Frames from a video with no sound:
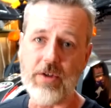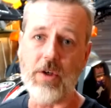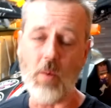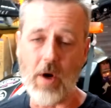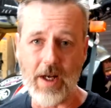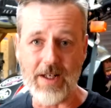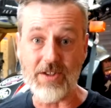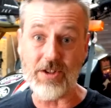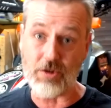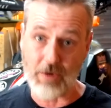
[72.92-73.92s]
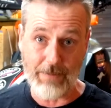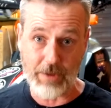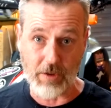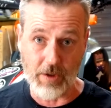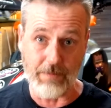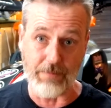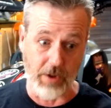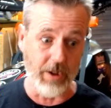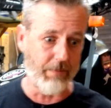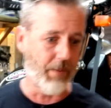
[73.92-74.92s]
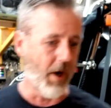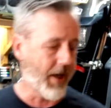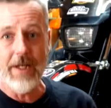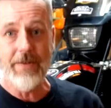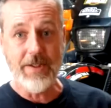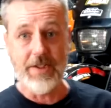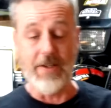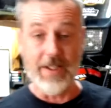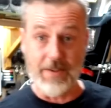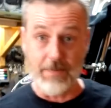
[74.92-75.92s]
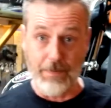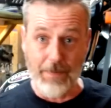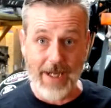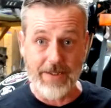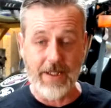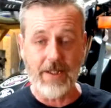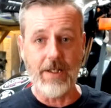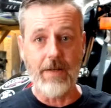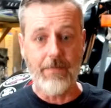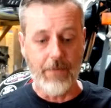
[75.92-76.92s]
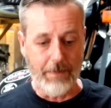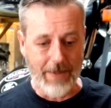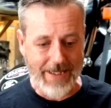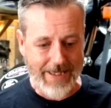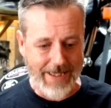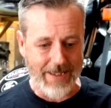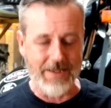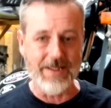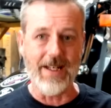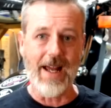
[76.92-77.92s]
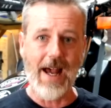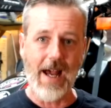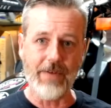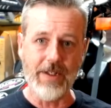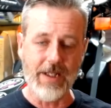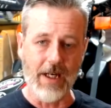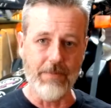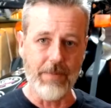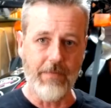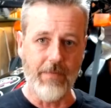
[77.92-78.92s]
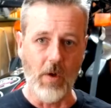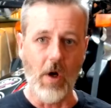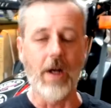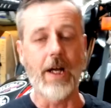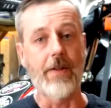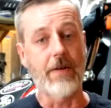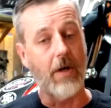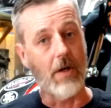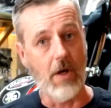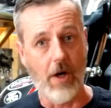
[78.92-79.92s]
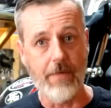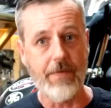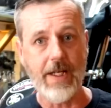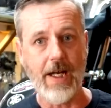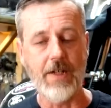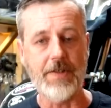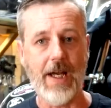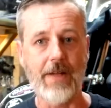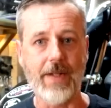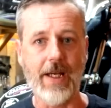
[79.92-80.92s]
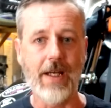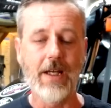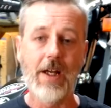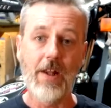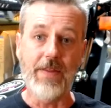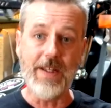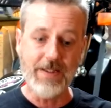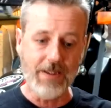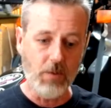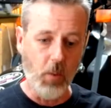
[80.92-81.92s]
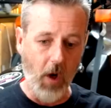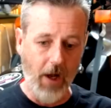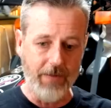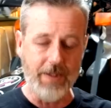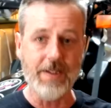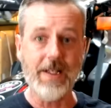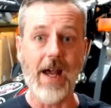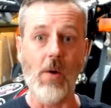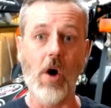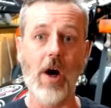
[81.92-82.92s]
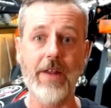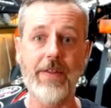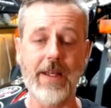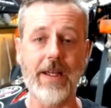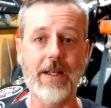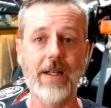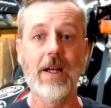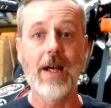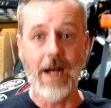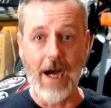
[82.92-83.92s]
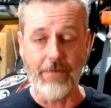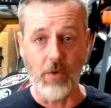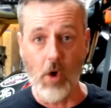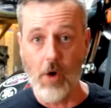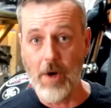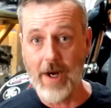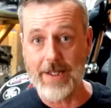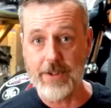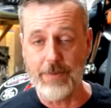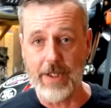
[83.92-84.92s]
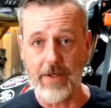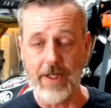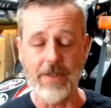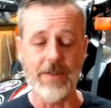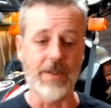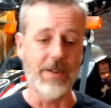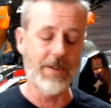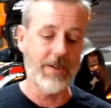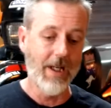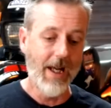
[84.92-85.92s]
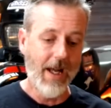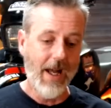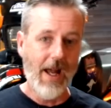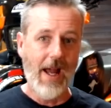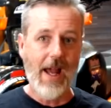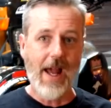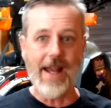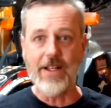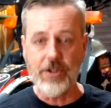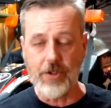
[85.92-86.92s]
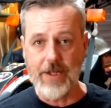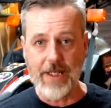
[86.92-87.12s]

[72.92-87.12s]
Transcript: you want to strap to it. Brilliant bike. So this is basically for beginners that haven't done it before. I know there are a lot of videos out there. This is how I think, after all my experiences, how you should